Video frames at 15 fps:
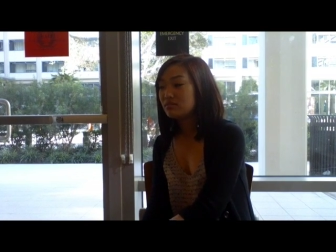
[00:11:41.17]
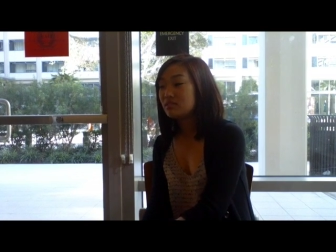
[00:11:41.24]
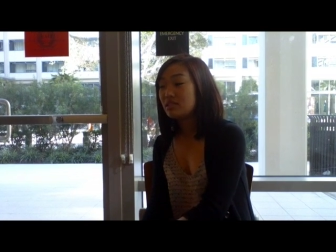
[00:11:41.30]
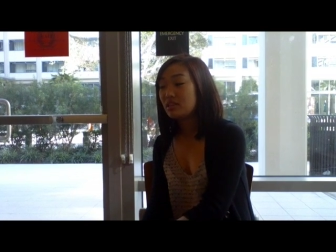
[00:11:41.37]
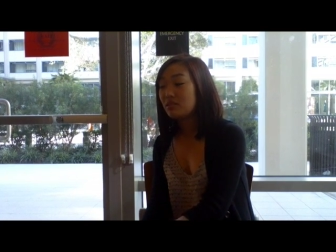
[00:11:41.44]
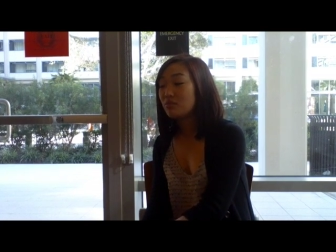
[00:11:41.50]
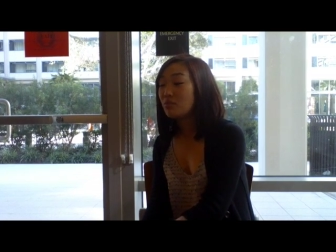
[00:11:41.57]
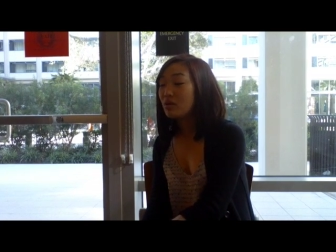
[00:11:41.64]

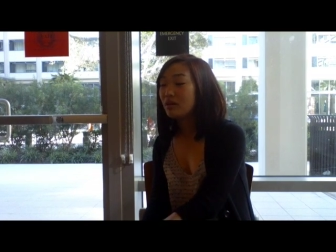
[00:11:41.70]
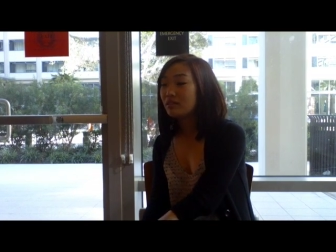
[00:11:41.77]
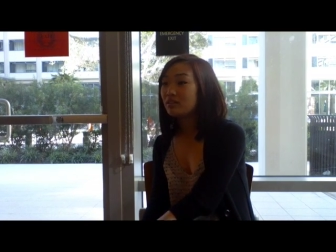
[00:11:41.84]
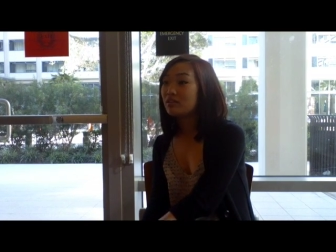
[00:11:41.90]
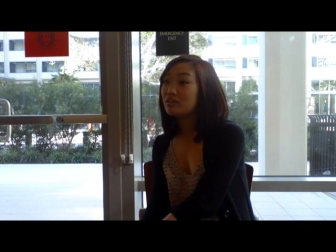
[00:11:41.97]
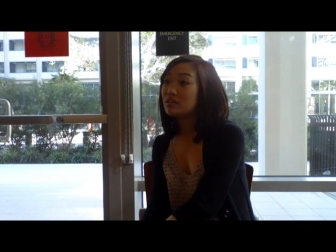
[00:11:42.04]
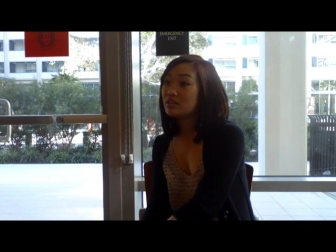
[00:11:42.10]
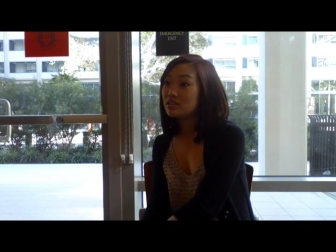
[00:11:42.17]
didn't want
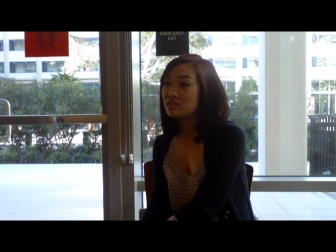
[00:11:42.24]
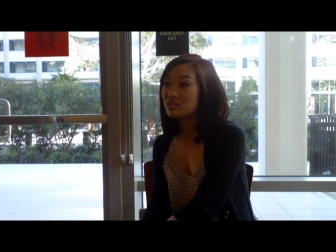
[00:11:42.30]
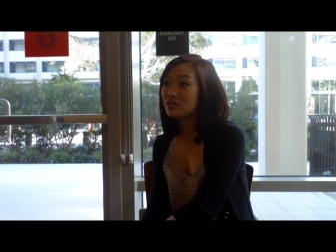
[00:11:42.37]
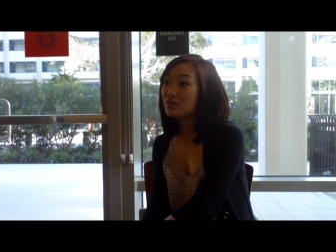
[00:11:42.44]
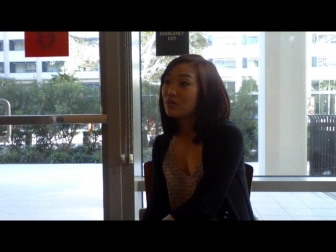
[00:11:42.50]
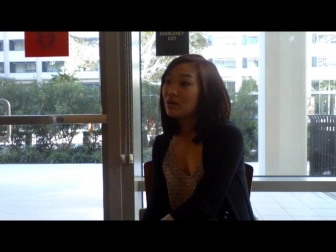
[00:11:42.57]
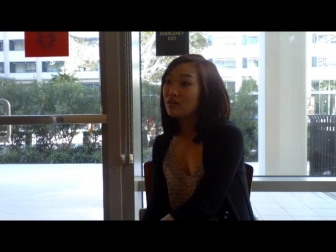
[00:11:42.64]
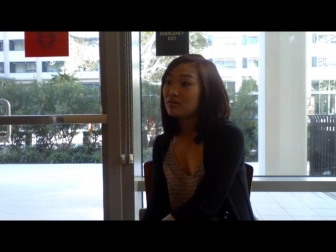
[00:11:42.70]
their kids to
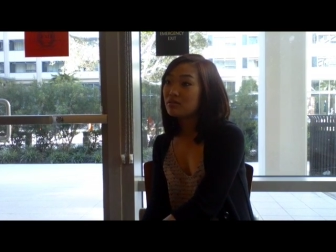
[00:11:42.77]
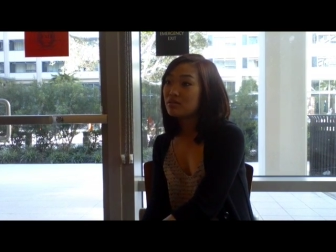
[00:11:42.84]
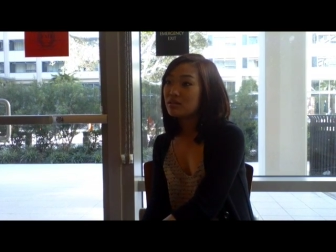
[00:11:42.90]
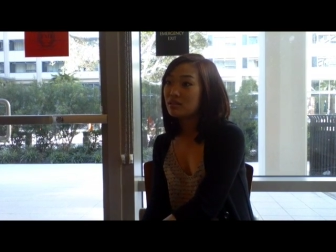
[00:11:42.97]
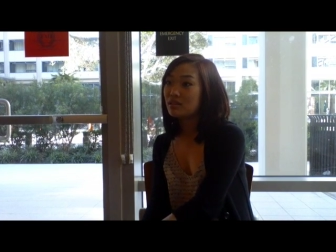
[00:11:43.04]
go out. And